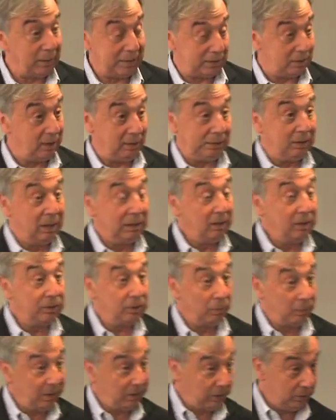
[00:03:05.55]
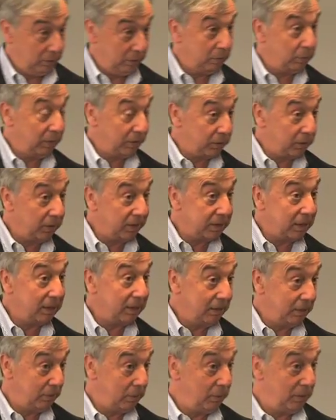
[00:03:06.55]
much, uh, so many good results as
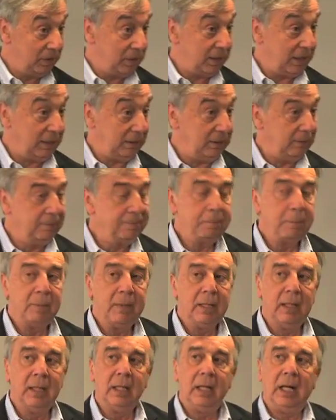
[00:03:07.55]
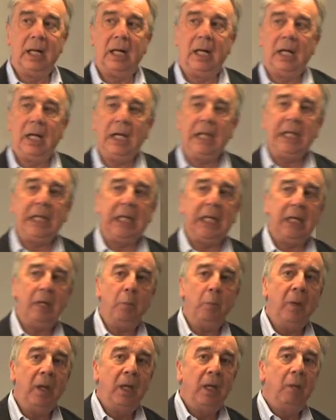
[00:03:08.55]
they do in China. Uh, uh,
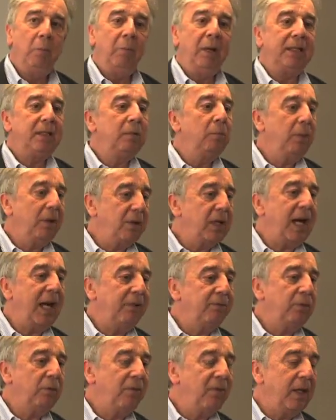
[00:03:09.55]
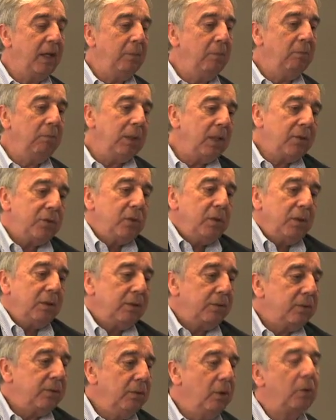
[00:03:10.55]
But about half of them, blood
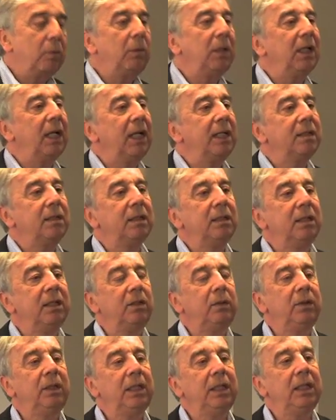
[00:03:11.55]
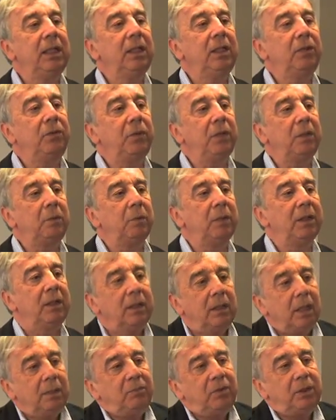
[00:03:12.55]
sugars normalize and they don't need any treatment,
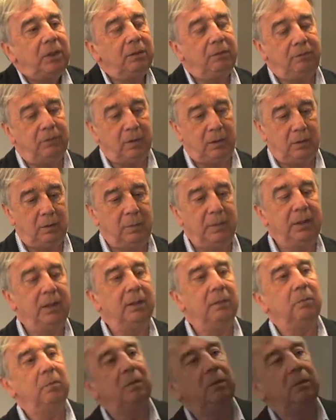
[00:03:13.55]
and I'm still following them.